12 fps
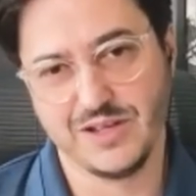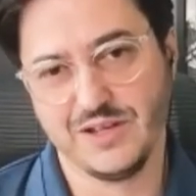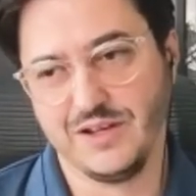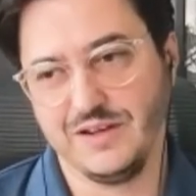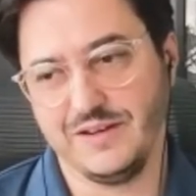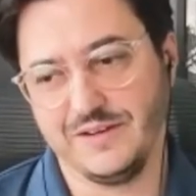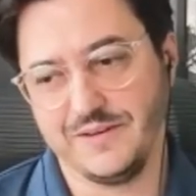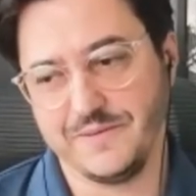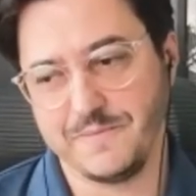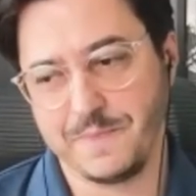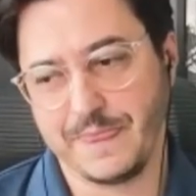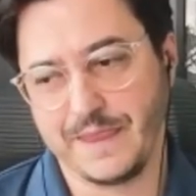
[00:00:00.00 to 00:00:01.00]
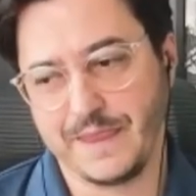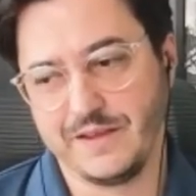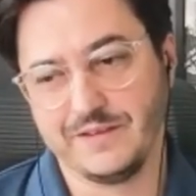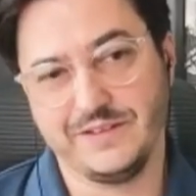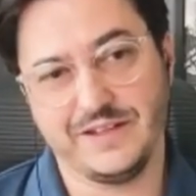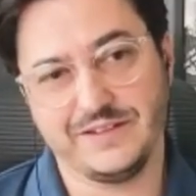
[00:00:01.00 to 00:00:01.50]
um,
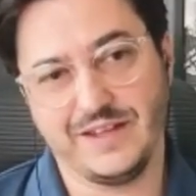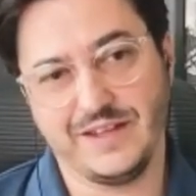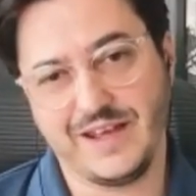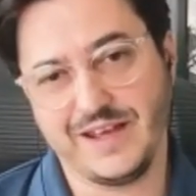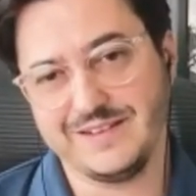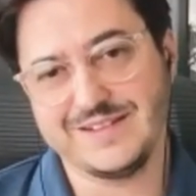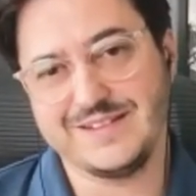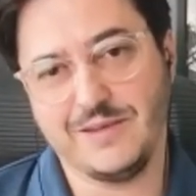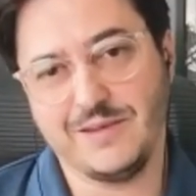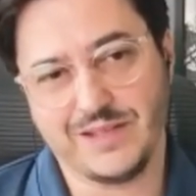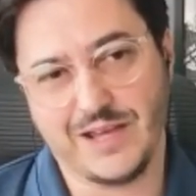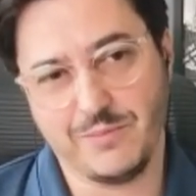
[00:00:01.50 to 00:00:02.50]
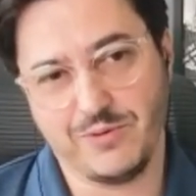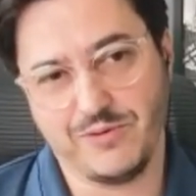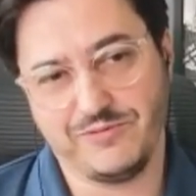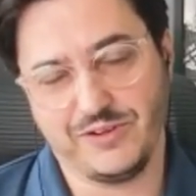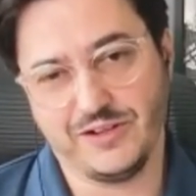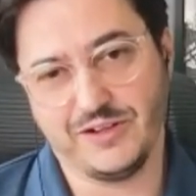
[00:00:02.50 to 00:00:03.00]
that that had the same type of
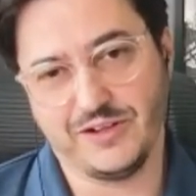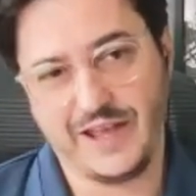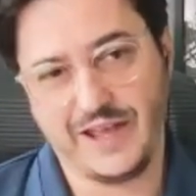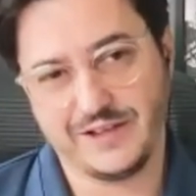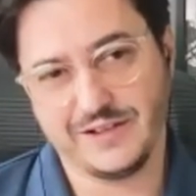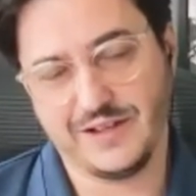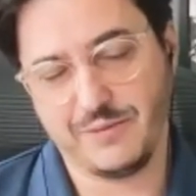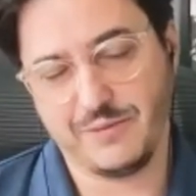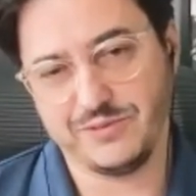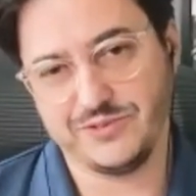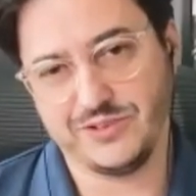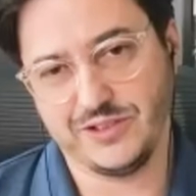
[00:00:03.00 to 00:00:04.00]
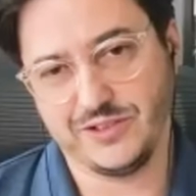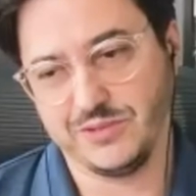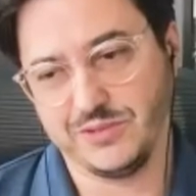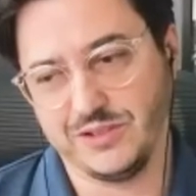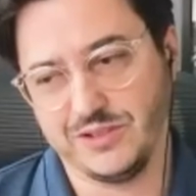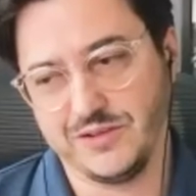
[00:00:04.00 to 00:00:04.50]
uh, hack happen to them
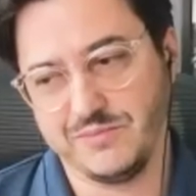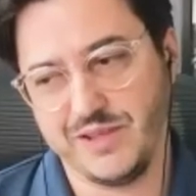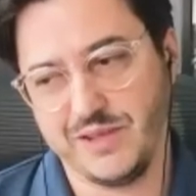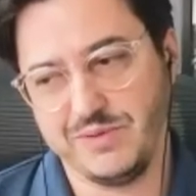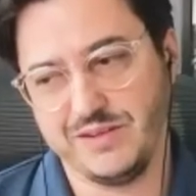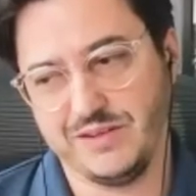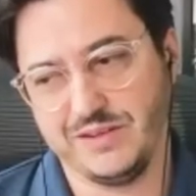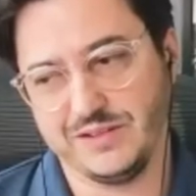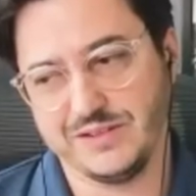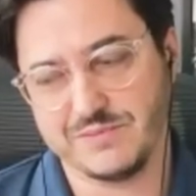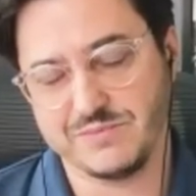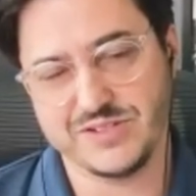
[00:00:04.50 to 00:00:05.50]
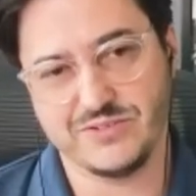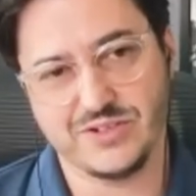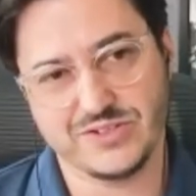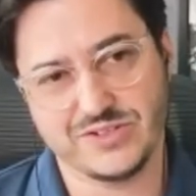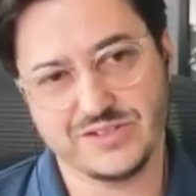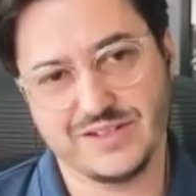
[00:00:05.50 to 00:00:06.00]
uh, maybe in some
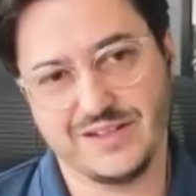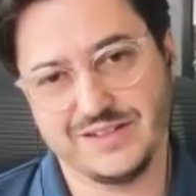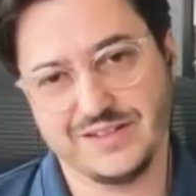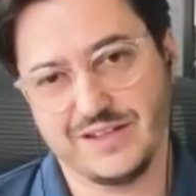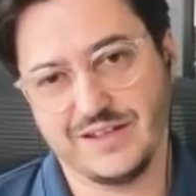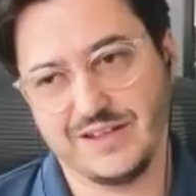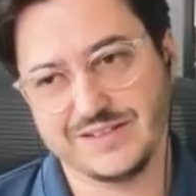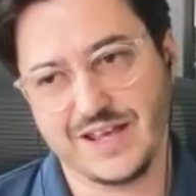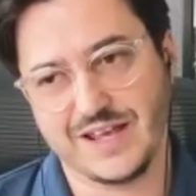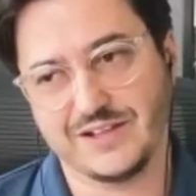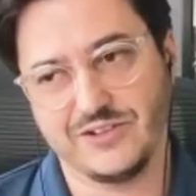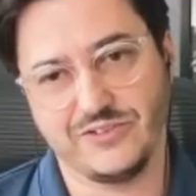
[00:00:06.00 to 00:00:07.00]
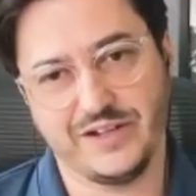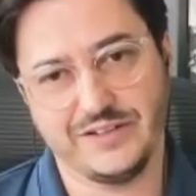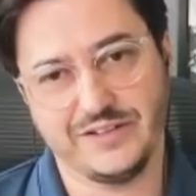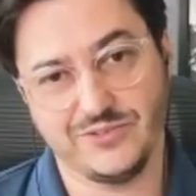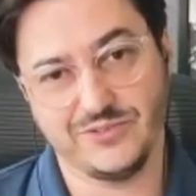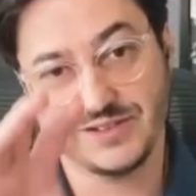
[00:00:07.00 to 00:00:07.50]
situations is exactly
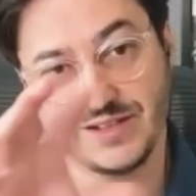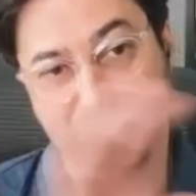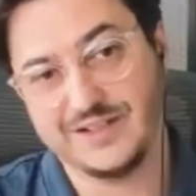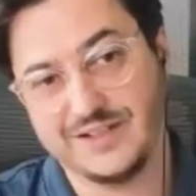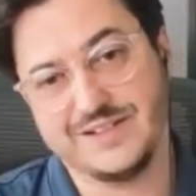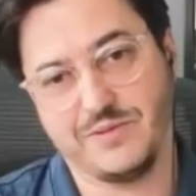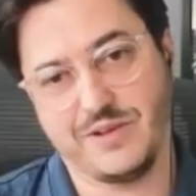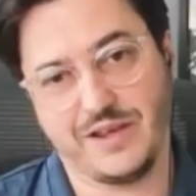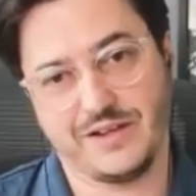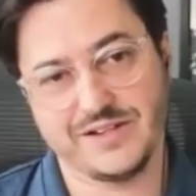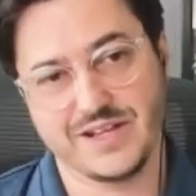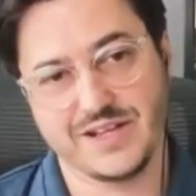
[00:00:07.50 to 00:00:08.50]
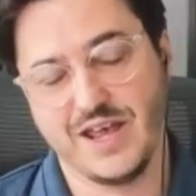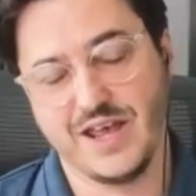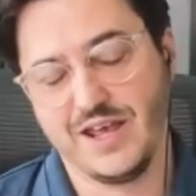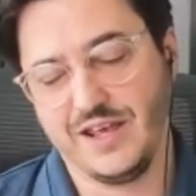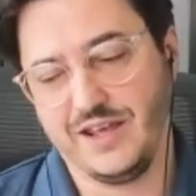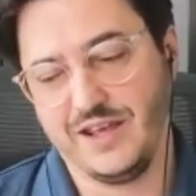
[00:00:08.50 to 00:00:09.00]
related to exactly the same hackers
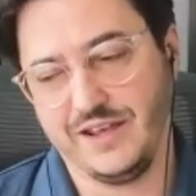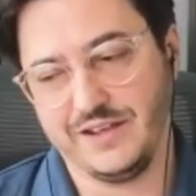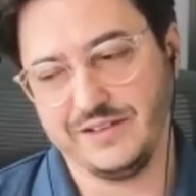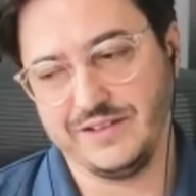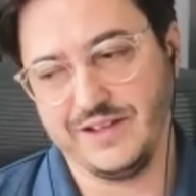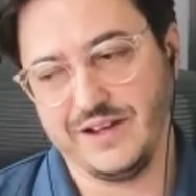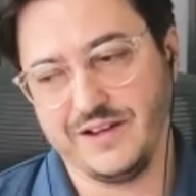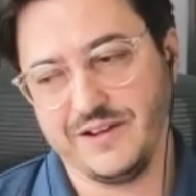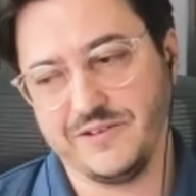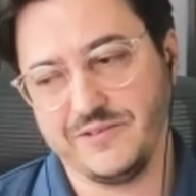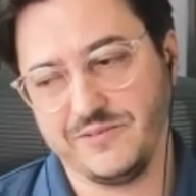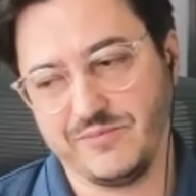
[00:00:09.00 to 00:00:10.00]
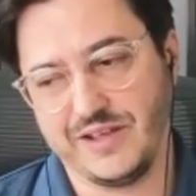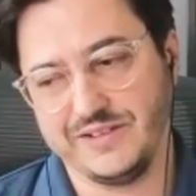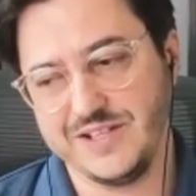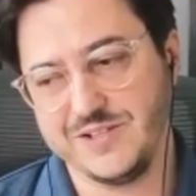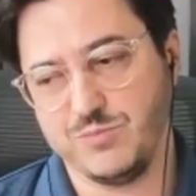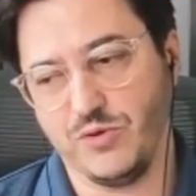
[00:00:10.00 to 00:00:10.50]
and uh, at
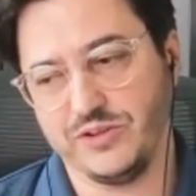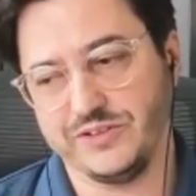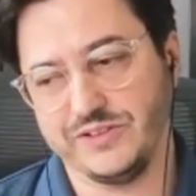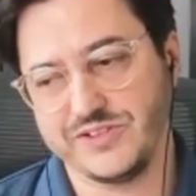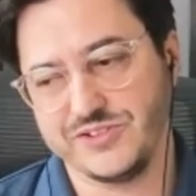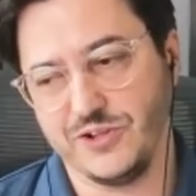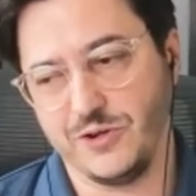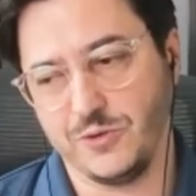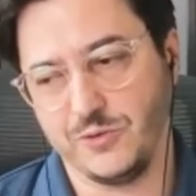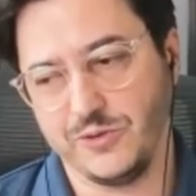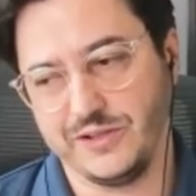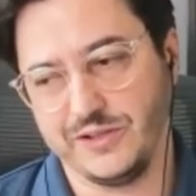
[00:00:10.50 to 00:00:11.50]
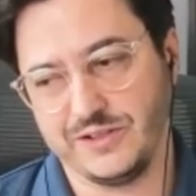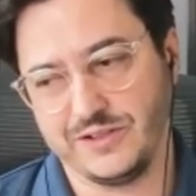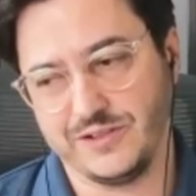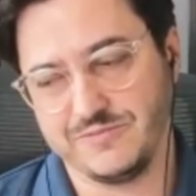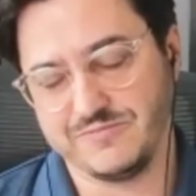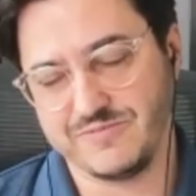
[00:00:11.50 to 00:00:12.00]
this point there's no
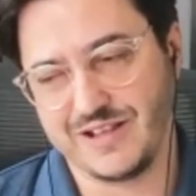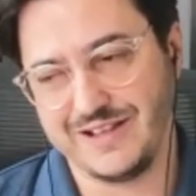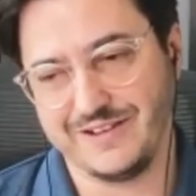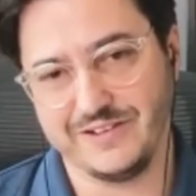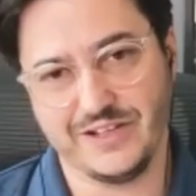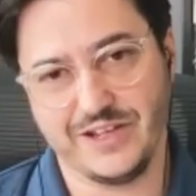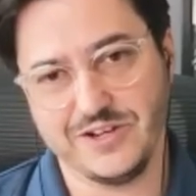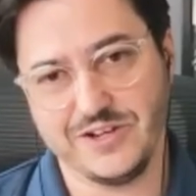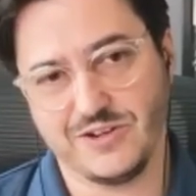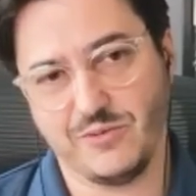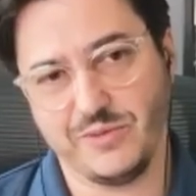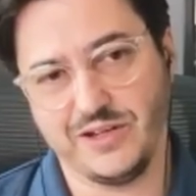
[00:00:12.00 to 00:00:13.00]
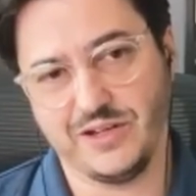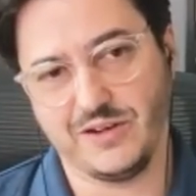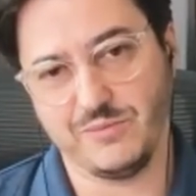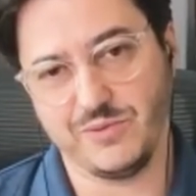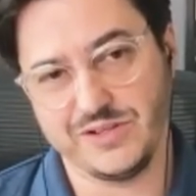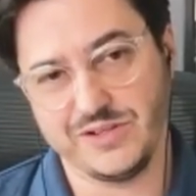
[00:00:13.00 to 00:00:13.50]
clear indication how many
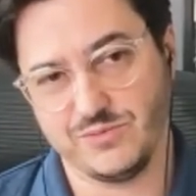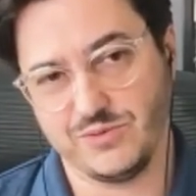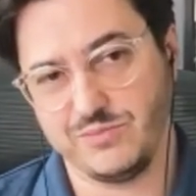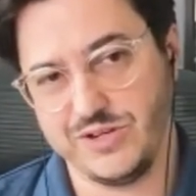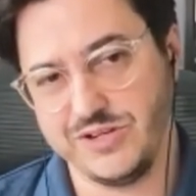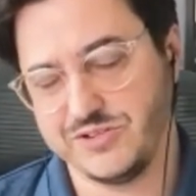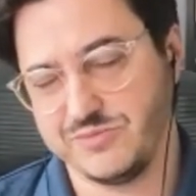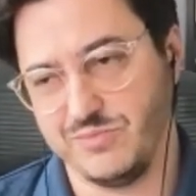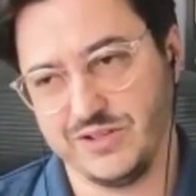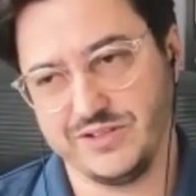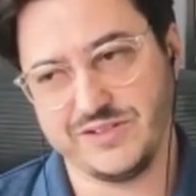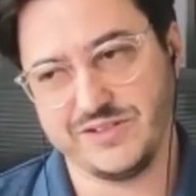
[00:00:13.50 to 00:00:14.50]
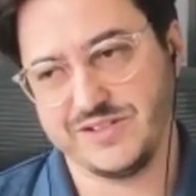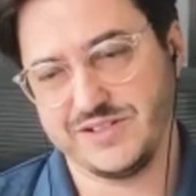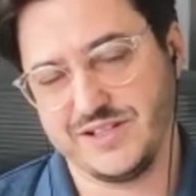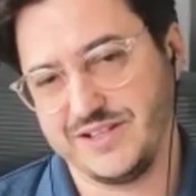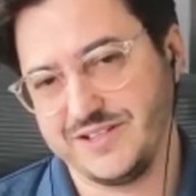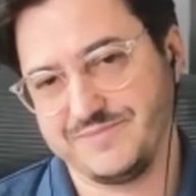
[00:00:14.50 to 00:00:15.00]
companies were breached but there is like